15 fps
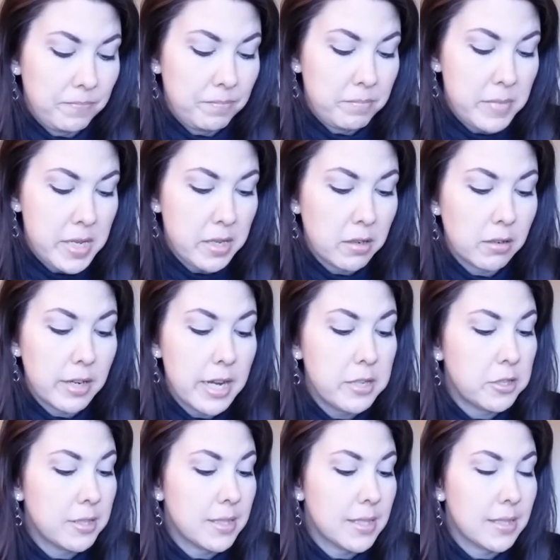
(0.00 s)
be
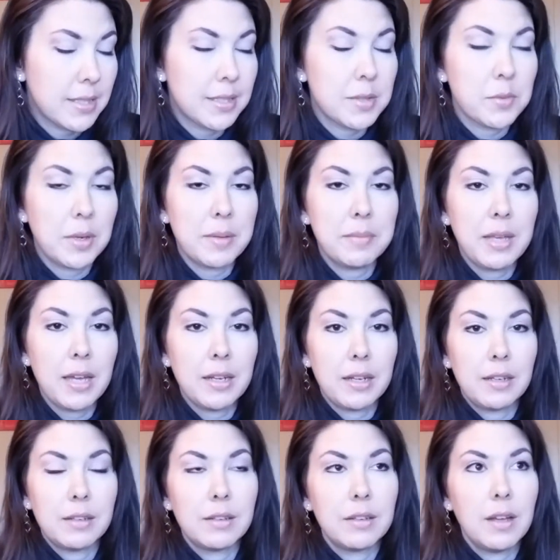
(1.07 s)
courageous, that's what I'm
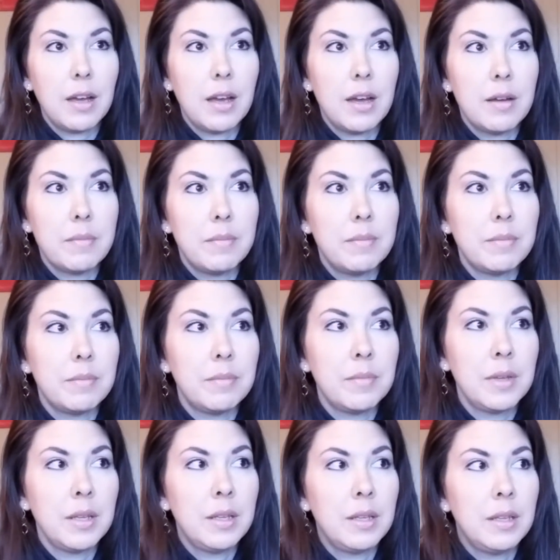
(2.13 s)
getting.
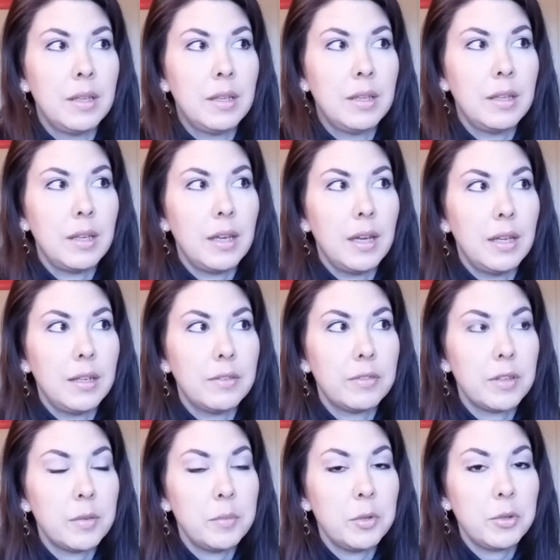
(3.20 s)
And if
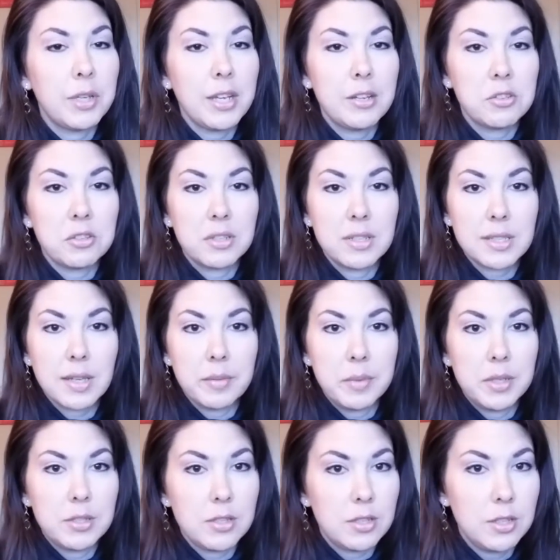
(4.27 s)
communication is
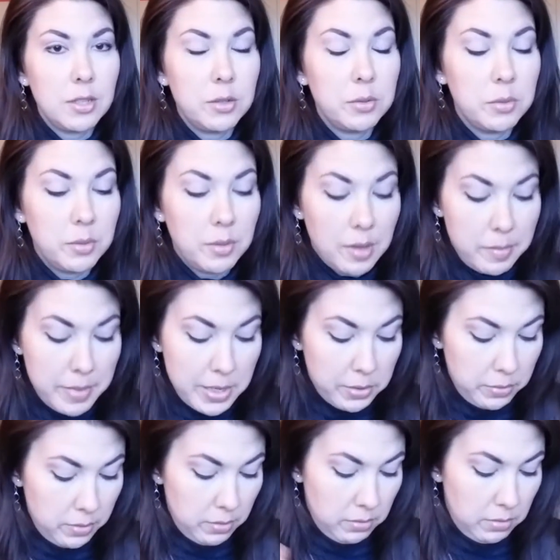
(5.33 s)
coming to you
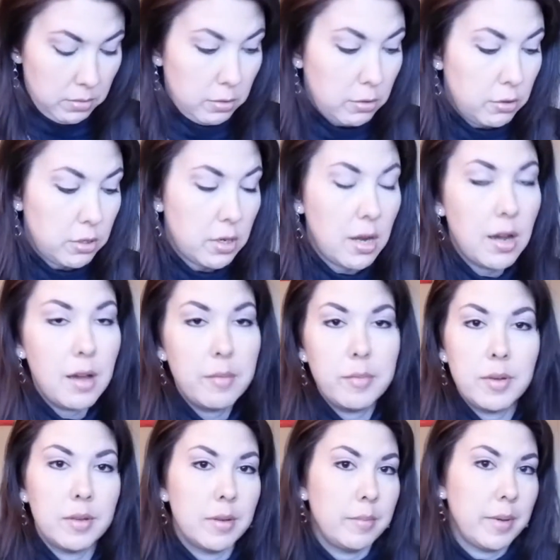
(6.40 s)
about your job,
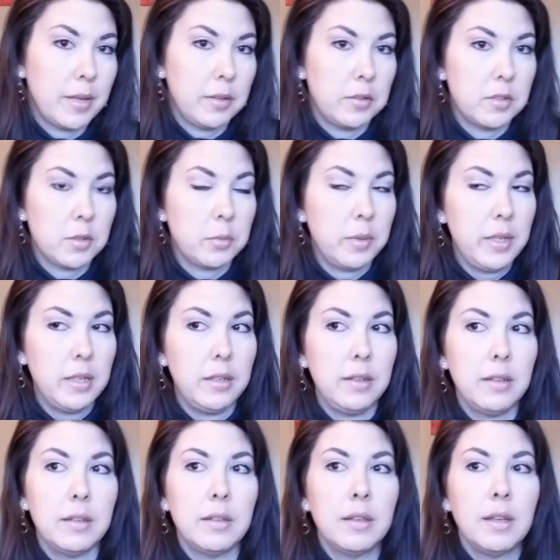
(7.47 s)
about your twin,